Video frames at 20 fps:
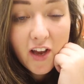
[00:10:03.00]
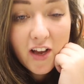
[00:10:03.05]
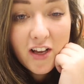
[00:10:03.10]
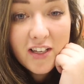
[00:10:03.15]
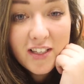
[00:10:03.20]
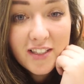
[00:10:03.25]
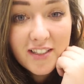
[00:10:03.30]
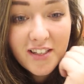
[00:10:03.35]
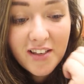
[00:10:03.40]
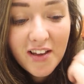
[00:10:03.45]

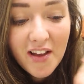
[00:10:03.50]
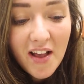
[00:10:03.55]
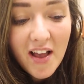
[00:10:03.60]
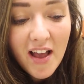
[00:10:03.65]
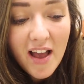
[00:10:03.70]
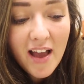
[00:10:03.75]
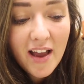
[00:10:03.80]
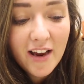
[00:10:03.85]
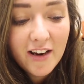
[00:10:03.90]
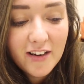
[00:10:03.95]
girls
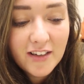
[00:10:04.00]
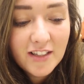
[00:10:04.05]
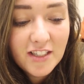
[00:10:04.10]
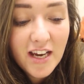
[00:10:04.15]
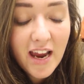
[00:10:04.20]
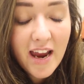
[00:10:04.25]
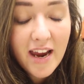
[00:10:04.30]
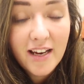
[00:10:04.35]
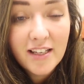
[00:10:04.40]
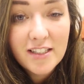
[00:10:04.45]
and
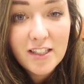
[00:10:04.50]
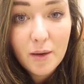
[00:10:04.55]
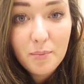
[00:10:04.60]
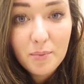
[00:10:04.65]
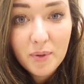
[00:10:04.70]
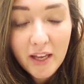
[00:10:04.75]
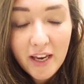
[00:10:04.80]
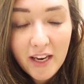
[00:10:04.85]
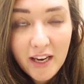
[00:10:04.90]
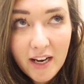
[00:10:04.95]
Jace are
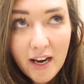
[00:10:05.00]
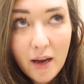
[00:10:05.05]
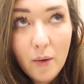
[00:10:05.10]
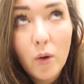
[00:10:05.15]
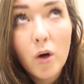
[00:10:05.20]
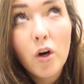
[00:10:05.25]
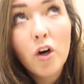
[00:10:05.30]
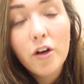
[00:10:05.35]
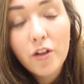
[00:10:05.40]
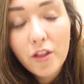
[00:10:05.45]
playing in
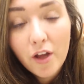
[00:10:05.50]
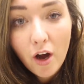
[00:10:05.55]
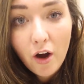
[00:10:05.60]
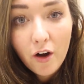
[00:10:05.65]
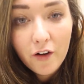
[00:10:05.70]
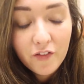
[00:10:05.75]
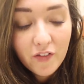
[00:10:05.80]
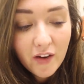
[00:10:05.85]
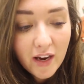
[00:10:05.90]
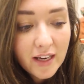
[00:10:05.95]
our other
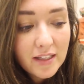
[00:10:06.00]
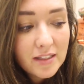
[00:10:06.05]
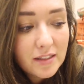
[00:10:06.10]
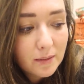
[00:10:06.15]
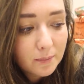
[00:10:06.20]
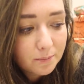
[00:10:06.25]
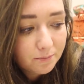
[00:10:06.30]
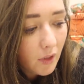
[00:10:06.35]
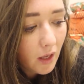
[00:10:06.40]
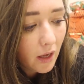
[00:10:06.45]

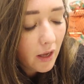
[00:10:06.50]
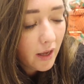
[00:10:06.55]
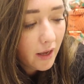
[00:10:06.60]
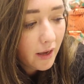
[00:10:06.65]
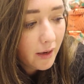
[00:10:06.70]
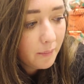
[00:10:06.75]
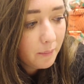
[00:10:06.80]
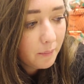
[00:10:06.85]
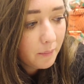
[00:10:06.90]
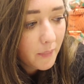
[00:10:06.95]
office.
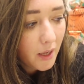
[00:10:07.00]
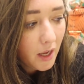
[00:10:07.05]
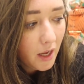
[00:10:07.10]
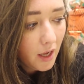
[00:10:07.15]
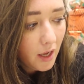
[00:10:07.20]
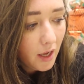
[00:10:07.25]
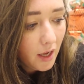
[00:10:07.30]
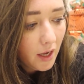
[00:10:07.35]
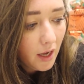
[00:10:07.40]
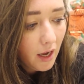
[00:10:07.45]
And
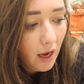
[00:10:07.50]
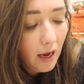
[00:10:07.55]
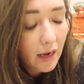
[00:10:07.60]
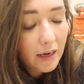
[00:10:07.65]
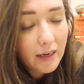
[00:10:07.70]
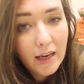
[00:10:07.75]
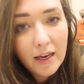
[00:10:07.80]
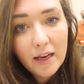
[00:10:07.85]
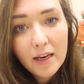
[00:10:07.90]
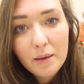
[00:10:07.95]

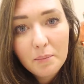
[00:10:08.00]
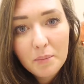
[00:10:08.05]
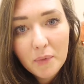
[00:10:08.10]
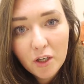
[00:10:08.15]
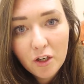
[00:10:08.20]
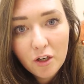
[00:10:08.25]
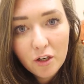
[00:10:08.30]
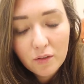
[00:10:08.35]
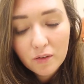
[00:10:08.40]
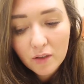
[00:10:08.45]
I'm
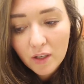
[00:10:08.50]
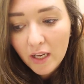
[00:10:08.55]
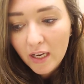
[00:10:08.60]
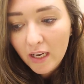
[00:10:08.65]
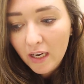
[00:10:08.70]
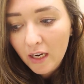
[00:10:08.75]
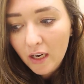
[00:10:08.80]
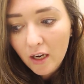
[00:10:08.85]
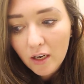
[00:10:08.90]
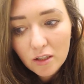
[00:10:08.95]

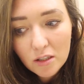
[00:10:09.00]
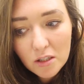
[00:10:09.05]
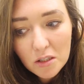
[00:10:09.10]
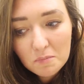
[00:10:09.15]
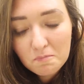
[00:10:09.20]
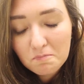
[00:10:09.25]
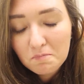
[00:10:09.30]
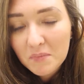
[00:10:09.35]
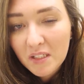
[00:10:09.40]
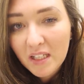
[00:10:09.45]
currently
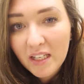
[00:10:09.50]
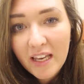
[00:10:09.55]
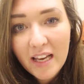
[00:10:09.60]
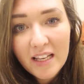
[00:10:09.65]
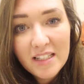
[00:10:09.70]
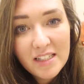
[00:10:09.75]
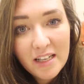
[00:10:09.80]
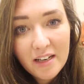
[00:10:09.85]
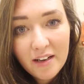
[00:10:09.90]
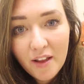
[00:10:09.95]

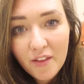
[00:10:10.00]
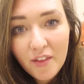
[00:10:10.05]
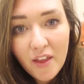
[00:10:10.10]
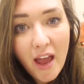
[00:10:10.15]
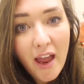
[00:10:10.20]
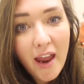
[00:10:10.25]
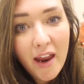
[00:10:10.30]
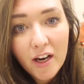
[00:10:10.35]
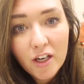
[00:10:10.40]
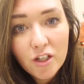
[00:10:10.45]
getting
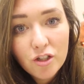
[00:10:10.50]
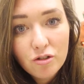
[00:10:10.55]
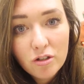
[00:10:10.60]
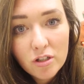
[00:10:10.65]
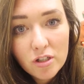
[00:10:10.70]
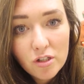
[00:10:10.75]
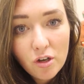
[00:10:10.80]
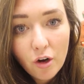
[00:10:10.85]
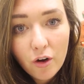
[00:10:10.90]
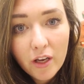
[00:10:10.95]
the extra
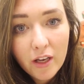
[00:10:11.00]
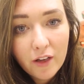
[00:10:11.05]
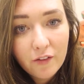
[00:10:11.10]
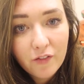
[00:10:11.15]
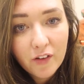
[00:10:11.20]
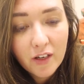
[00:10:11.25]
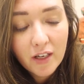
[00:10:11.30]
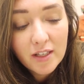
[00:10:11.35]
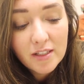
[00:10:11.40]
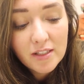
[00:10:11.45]
stocking
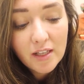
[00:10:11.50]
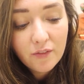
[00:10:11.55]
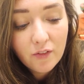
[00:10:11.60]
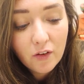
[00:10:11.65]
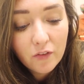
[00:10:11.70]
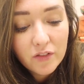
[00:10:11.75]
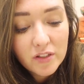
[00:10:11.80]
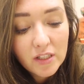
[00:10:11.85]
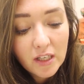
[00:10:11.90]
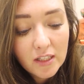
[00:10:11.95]
fillers I've
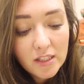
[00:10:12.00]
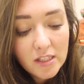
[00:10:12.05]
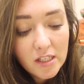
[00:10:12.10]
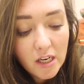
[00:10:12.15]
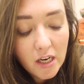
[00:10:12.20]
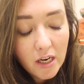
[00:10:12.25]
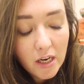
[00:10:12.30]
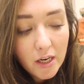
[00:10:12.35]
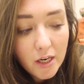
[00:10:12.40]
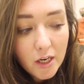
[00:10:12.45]
got for
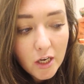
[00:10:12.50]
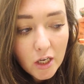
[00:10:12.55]
Santa